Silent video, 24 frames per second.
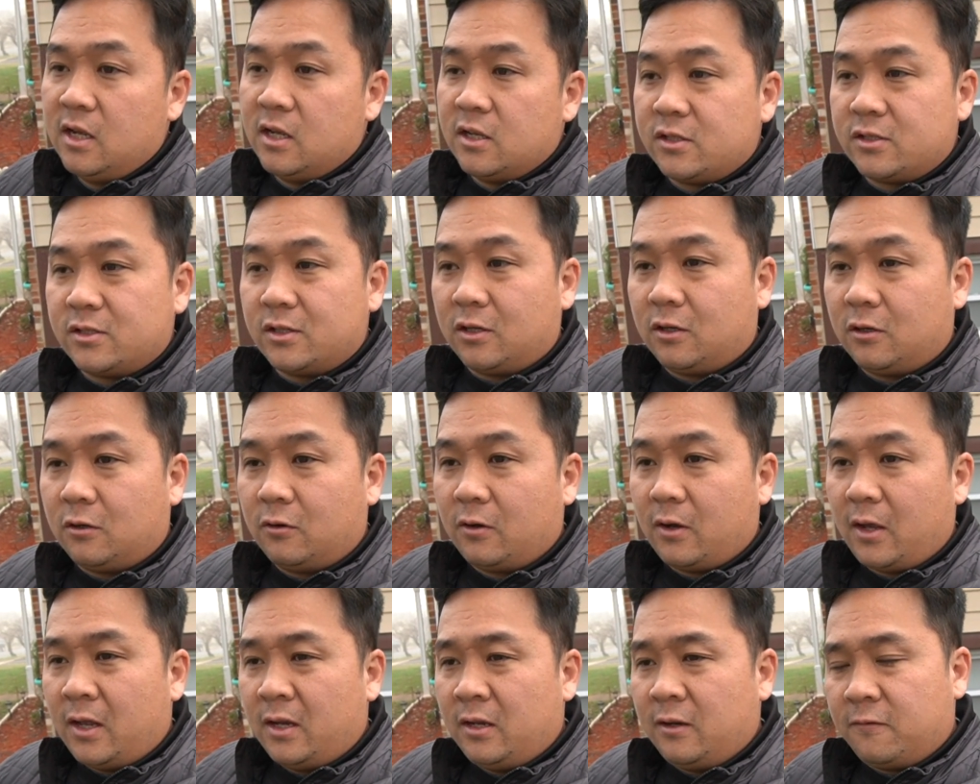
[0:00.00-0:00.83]
So
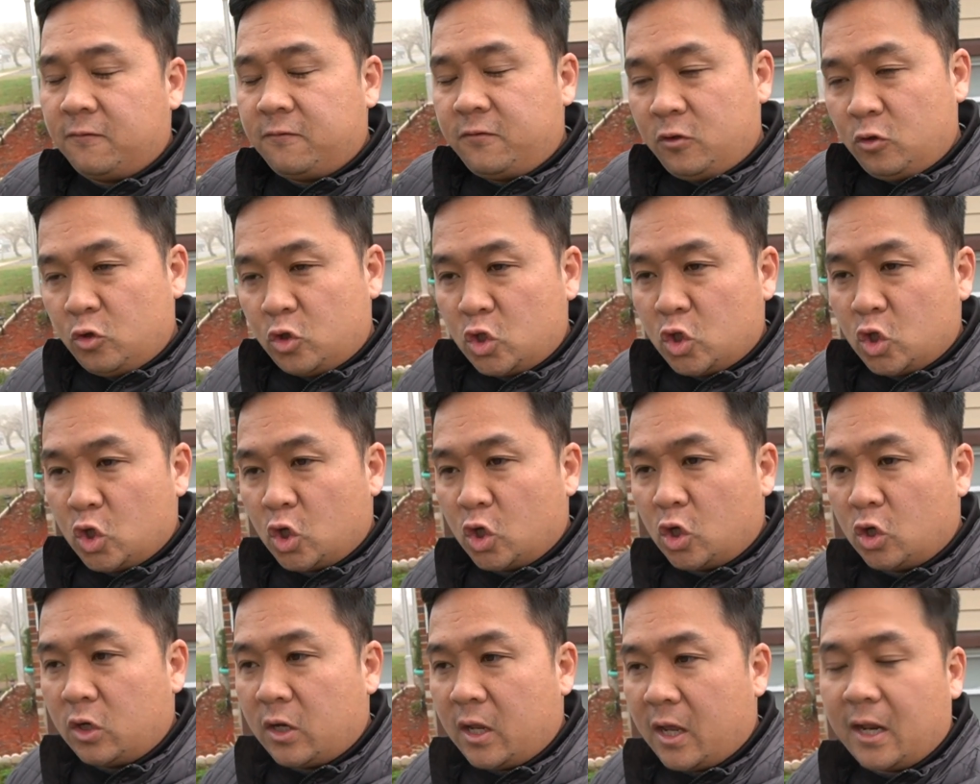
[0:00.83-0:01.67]
in the
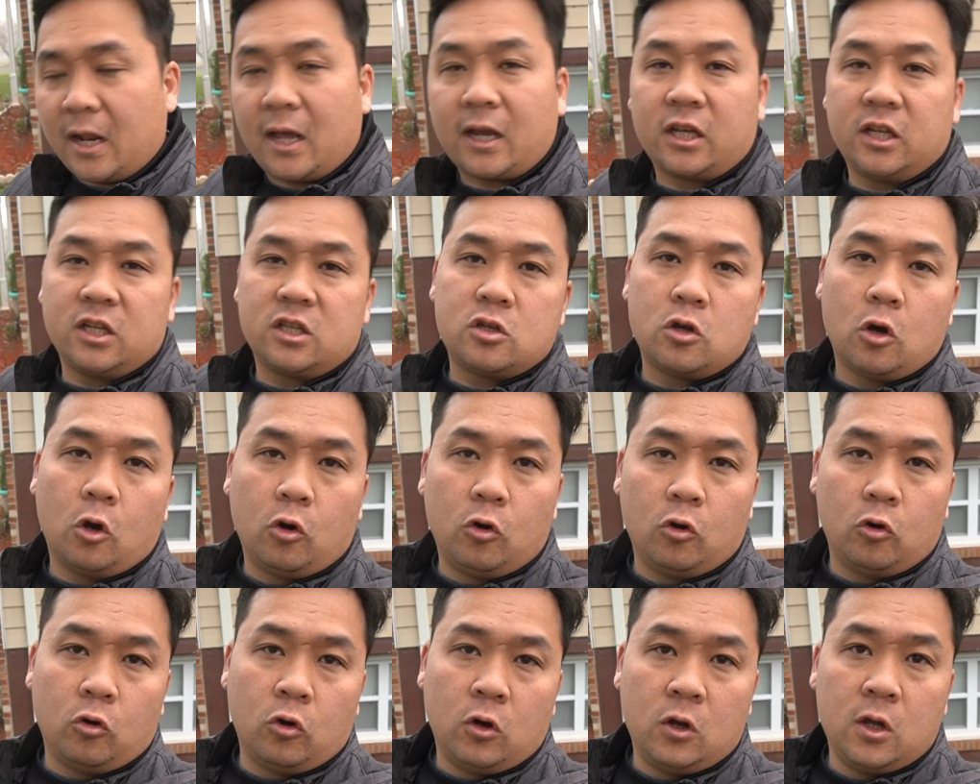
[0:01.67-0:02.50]
future that I could
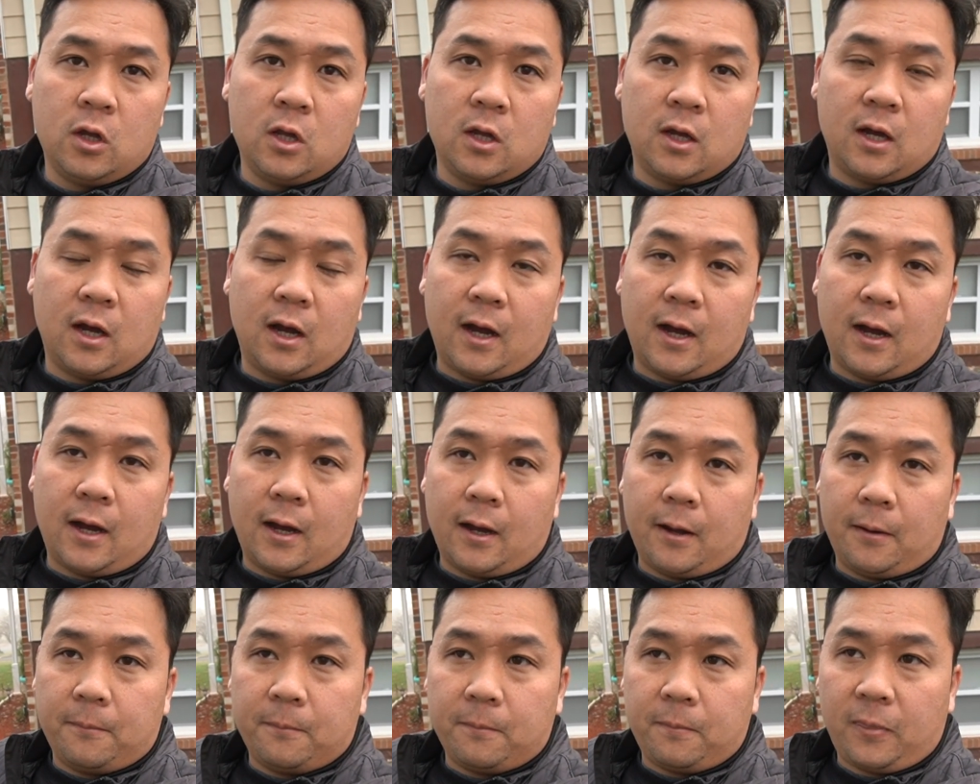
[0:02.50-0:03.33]
tow
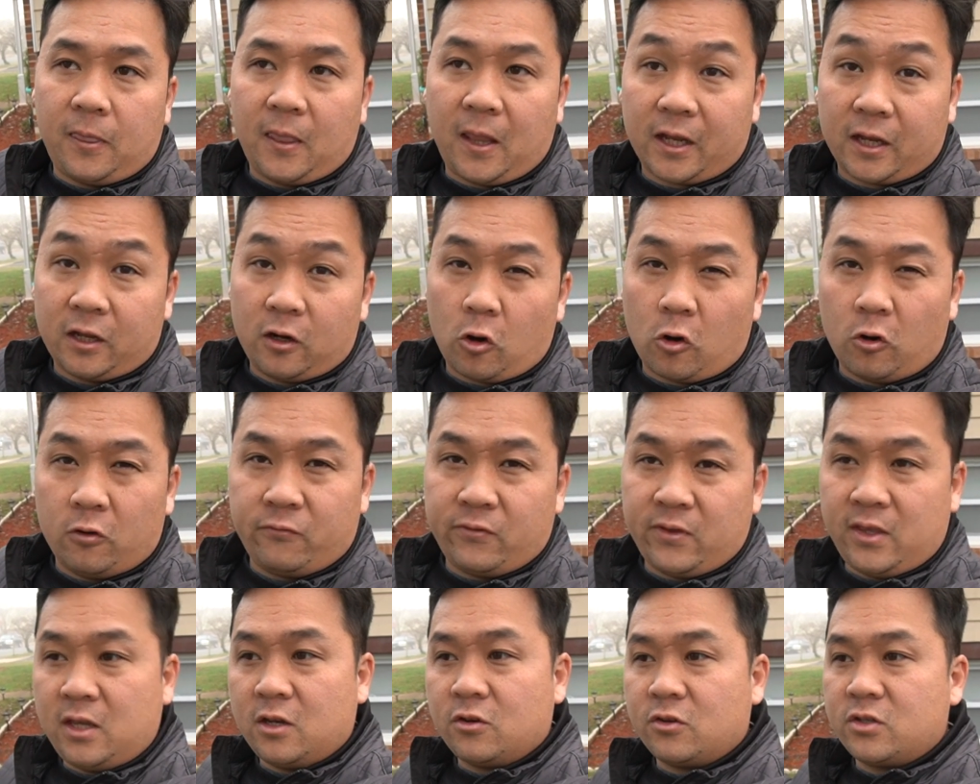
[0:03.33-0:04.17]
like an
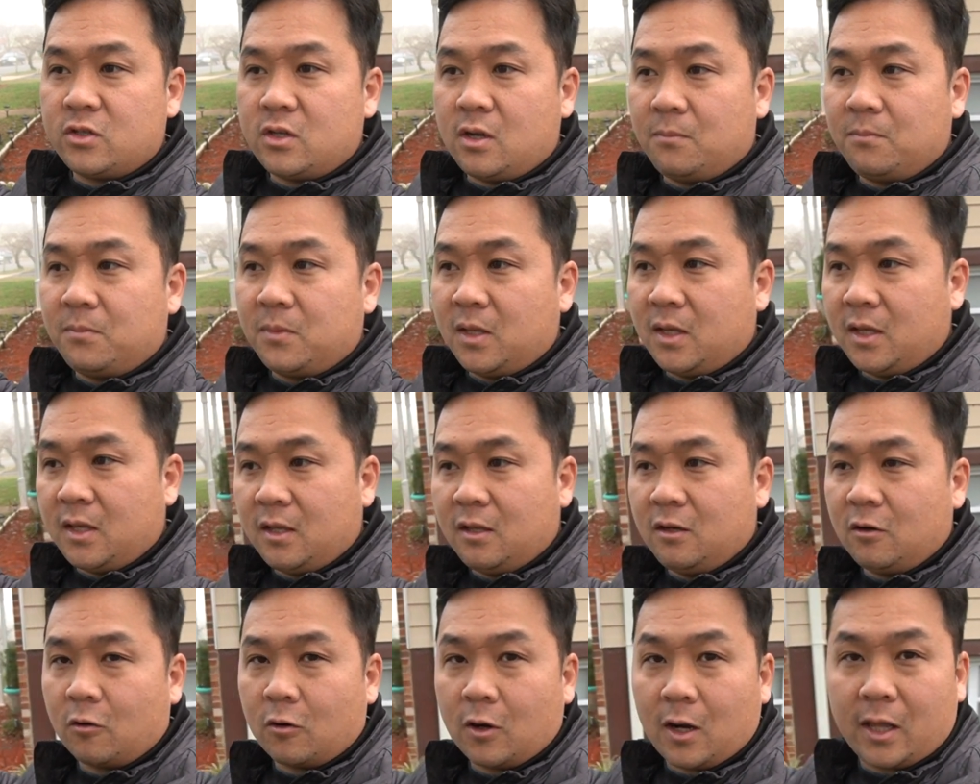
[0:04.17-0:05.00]
RV or
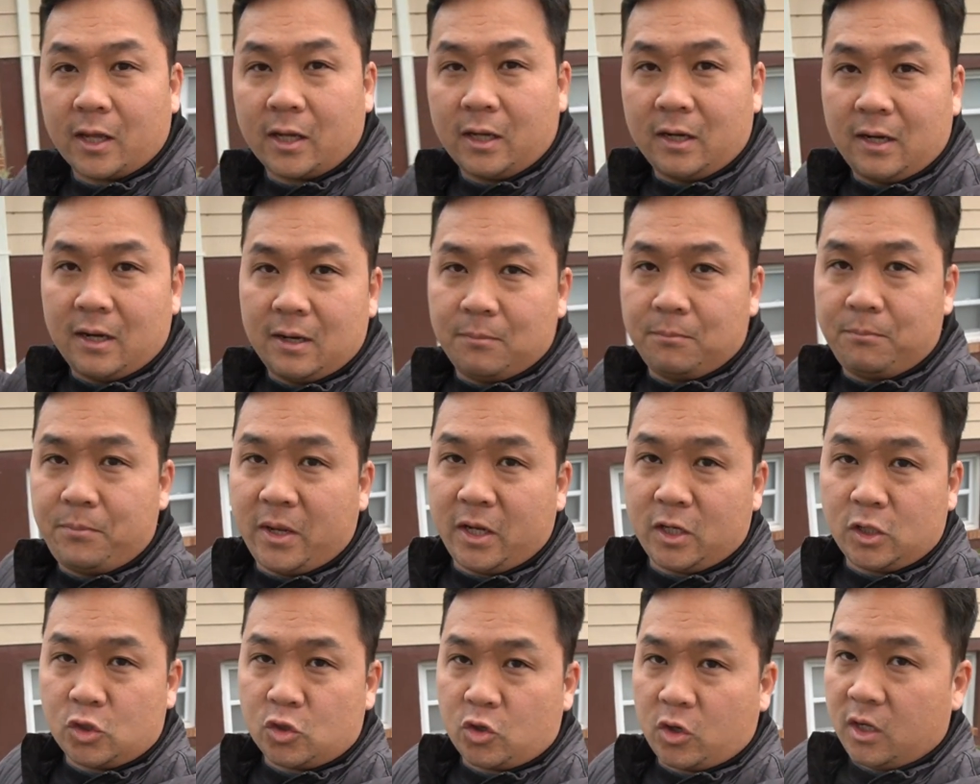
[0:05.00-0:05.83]
something, or like a
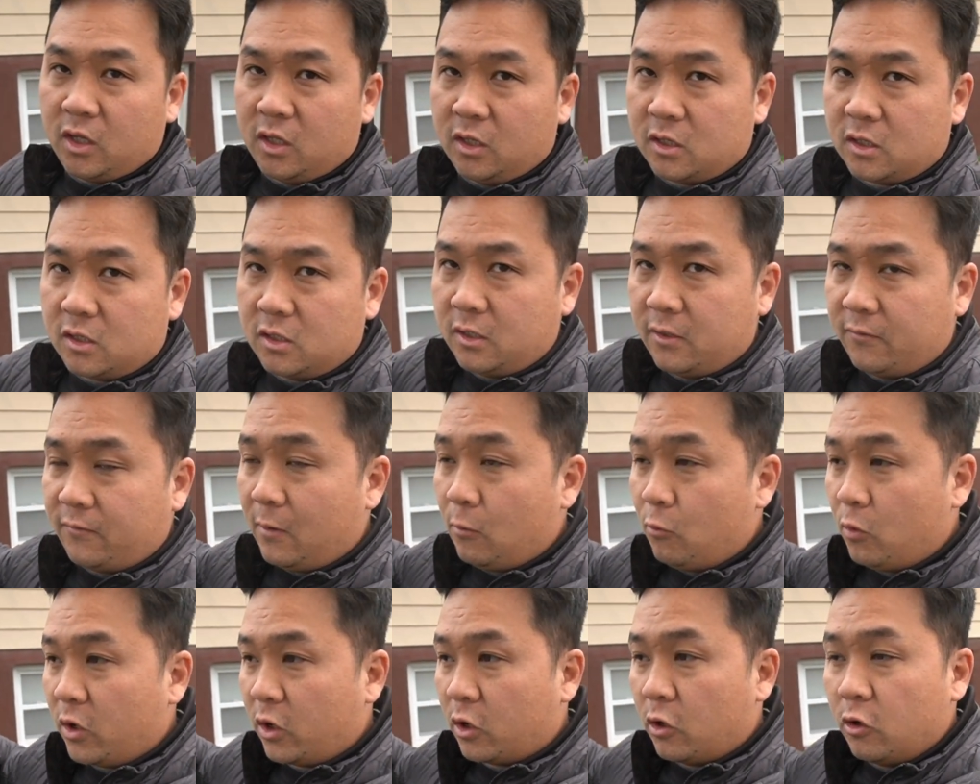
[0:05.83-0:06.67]
big trailer if I
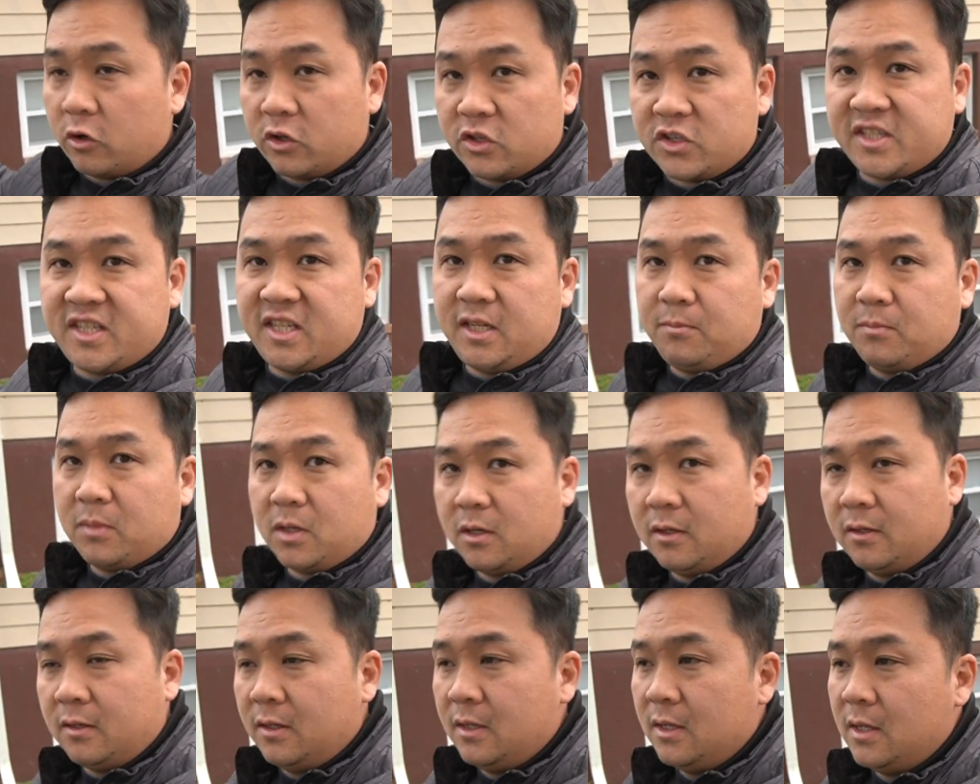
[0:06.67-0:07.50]
want to go to
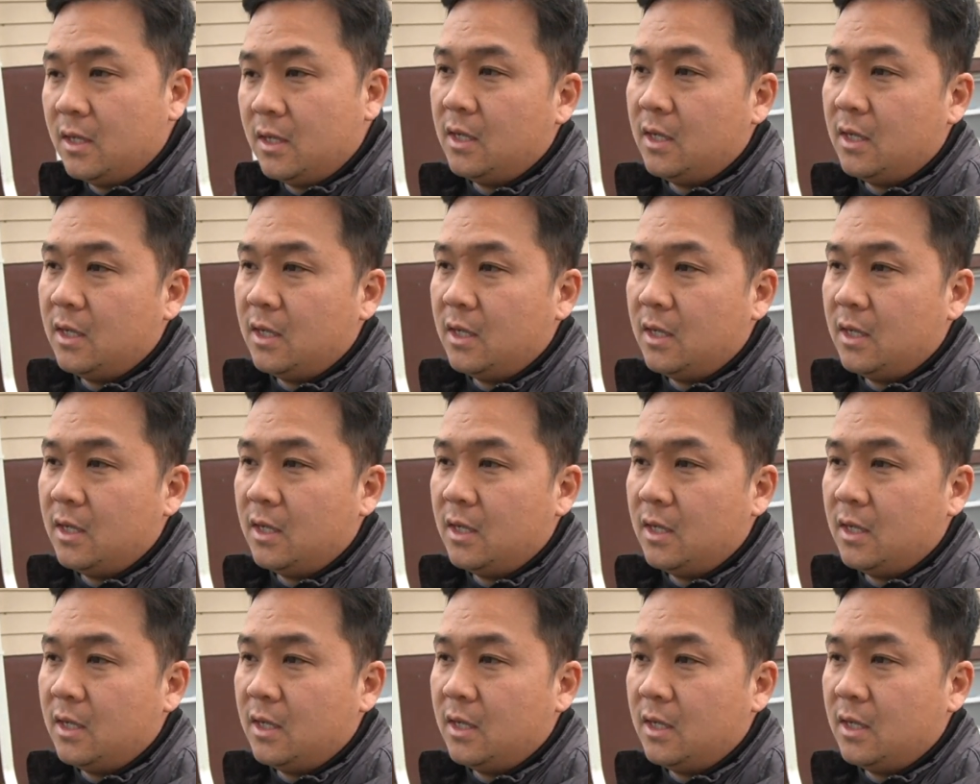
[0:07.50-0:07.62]
SEMA.